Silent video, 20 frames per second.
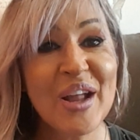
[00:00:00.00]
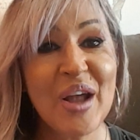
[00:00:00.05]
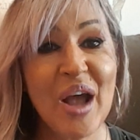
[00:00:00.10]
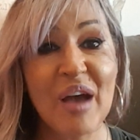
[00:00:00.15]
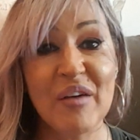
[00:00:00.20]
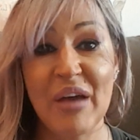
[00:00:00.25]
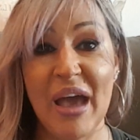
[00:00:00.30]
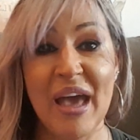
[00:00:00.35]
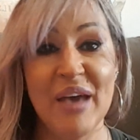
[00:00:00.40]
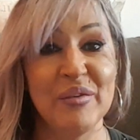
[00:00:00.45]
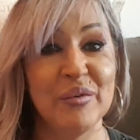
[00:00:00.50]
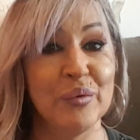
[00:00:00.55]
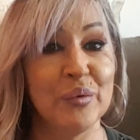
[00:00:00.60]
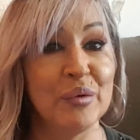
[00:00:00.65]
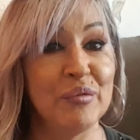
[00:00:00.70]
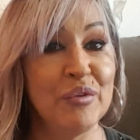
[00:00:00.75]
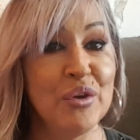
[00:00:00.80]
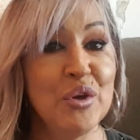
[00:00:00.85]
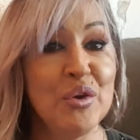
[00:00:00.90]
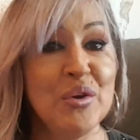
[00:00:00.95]
haven't
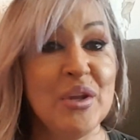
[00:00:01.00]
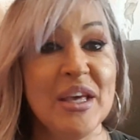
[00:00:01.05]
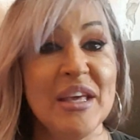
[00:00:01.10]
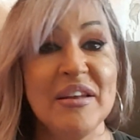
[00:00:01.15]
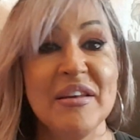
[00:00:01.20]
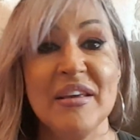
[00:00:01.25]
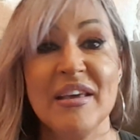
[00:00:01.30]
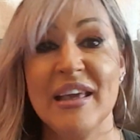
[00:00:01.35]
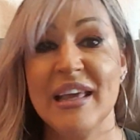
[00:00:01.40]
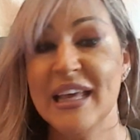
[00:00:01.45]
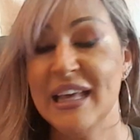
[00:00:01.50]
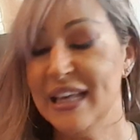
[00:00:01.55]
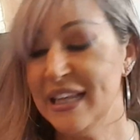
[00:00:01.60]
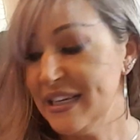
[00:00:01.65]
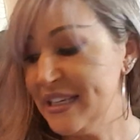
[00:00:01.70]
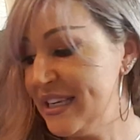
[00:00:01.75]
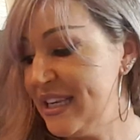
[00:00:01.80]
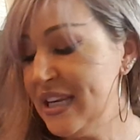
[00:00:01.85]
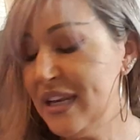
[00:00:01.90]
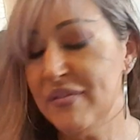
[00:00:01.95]
reviewed it.
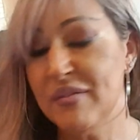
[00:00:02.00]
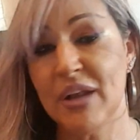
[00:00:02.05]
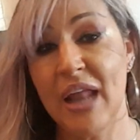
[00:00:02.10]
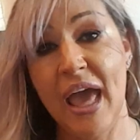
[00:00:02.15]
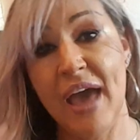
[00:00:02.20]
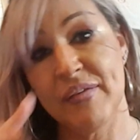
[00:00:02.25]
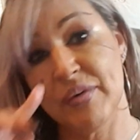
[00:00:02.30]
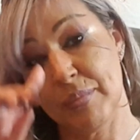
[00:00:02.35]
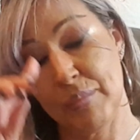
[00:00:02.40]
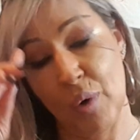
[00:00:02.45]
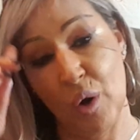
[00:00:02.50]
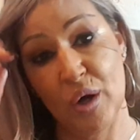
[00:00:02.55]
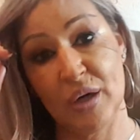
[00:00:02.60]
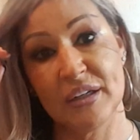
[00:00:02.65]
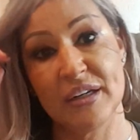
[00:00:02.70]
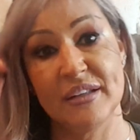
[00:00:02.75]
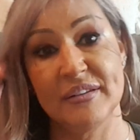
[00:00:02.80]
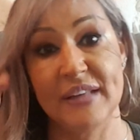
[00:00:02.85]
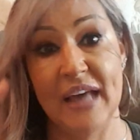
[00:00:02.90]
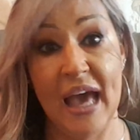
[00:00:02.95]
Didn't even have it
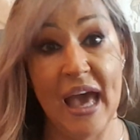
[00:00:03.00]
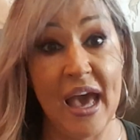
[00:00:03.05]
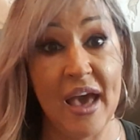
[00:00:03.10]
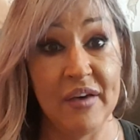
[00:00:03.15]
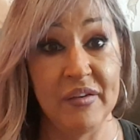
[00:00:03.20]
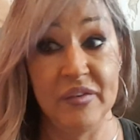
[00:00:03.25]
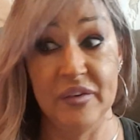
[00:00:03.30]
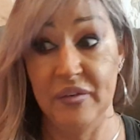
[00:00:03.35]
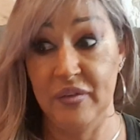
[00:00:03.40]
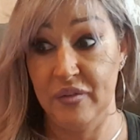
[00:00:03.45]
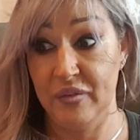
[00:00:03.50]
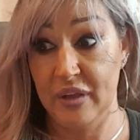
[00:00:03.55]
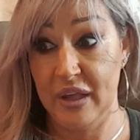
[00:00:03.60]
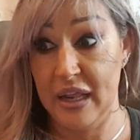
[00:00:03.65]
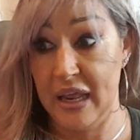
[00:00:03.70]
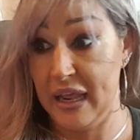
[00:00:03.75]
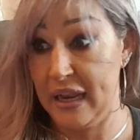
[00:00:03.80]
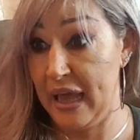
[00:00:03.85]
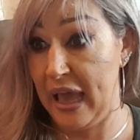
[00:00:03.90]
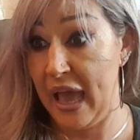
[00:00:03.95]
marked as I have it.
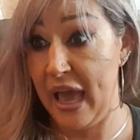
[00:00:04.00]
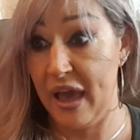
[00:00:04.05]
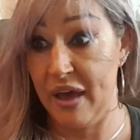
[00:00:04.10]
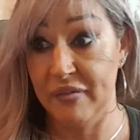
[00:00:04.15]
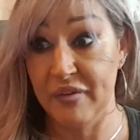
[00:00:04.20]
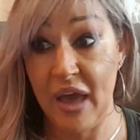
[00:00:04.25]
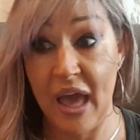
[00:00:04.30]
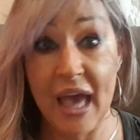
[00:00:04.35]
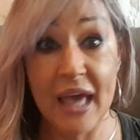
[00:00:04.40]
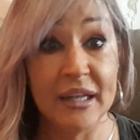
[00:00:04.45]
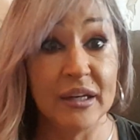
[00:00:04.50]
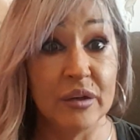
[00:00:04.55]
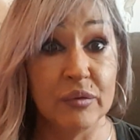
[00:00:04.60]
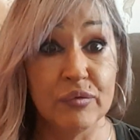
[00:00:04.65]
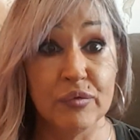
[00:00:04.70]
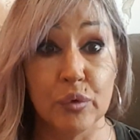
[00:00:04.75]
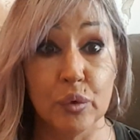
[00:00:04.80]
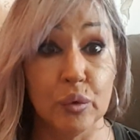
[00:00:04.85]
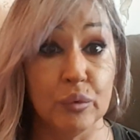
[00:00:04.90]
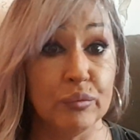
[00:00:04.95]
And I have had
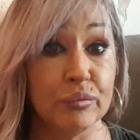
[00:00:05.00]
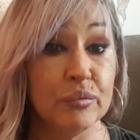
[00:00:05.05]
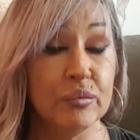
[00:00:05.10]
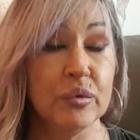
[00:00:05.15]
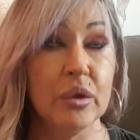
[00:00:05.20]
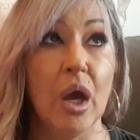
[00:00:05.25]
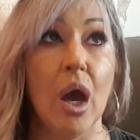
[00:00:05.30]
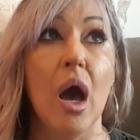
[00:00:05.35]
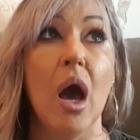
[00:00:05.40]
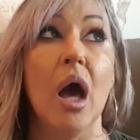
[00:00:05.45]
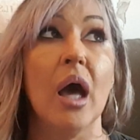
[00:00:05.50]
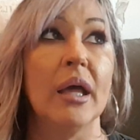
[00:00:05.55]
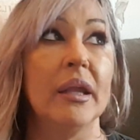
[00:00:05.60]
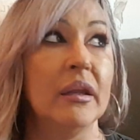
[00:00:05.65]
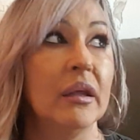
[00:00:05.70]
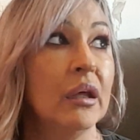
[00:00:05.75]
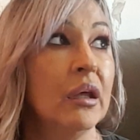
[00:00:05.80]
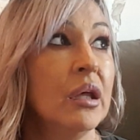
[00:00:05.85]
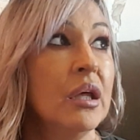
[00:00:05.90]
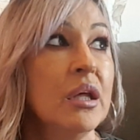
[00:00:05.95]
it for,
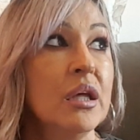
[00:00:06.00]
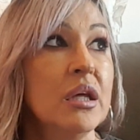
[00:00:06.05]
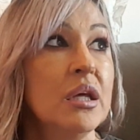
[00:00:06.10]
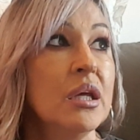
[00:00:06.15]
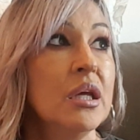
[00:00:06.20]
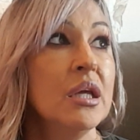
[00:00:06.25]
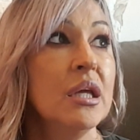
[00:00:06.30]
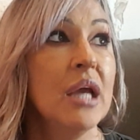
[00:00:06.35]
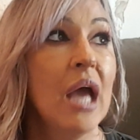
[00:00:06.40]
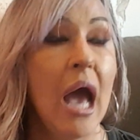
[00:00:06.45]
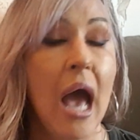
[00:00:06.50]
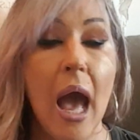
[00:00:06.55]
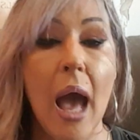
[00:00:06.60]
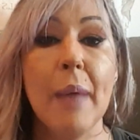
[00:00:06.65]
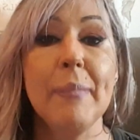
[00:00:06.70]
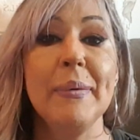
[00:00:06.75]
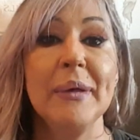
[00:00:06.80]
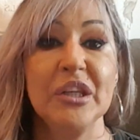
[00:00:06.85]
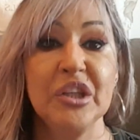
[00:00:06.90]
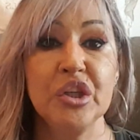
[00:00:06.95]
God,
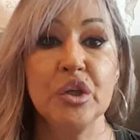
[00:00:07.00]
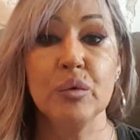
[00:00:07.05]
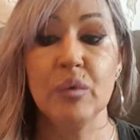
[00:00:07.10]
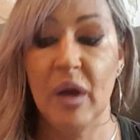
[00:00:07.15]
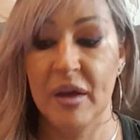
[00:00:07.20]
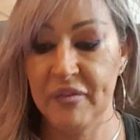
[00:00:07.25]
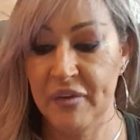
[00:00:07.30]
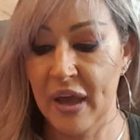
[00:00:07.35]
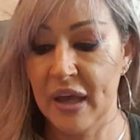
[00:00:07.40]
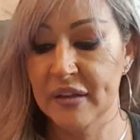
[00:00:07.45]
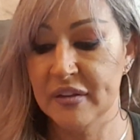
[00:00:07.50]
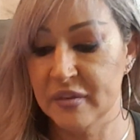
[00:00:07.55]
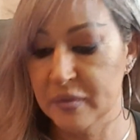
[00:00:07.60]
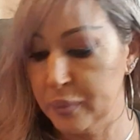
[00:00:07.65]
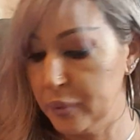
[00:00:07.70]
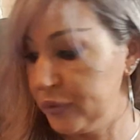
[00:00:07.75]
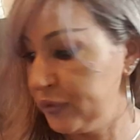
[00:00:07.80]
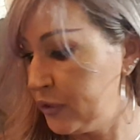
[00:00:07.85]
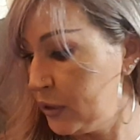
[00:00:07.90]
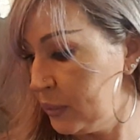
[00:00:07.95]
I bet you I've had this
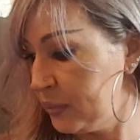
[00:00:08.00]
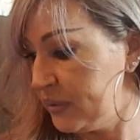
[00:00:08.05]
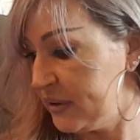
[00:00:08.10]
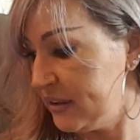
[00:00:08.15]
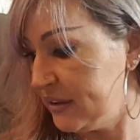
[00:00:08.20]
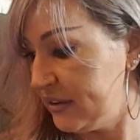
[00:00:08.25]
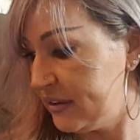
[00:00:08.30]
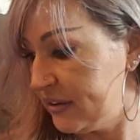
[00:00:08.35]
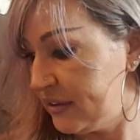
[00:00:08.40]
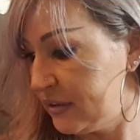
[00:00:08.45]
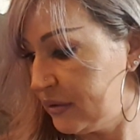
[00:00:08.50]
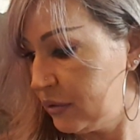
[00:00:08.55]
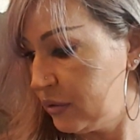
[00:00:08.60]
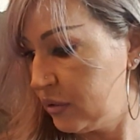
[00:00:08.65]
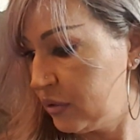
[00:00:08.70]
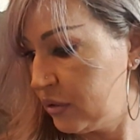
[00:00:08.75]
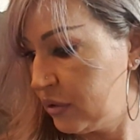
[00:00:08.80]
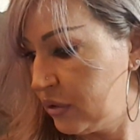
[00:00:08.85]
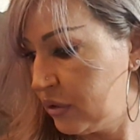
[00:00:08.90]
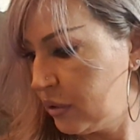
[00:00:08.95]
perfume since
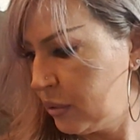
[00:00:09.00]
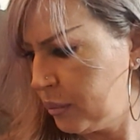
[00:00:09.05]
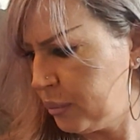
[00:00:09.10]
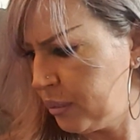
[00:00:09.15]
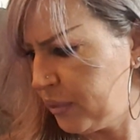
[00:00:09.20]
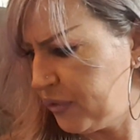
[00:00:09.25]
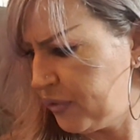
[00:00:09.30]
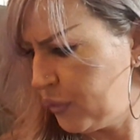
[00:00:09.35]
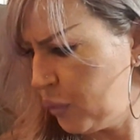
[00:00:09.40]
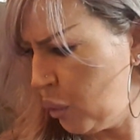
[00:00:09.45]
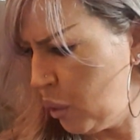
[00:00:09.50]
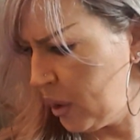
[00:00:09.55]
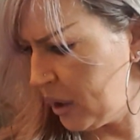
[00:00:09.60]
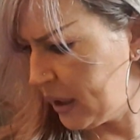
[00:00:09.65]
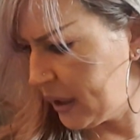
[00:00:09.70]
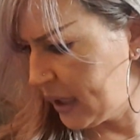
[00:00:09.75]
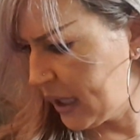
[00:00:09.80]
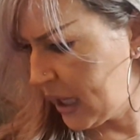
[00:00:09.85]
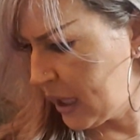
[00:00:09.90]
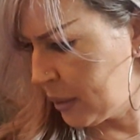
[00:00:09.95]
before
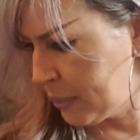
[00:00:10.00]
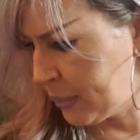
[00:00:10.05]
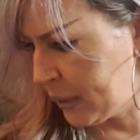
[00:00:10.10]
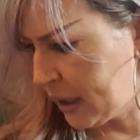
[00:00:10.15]
it came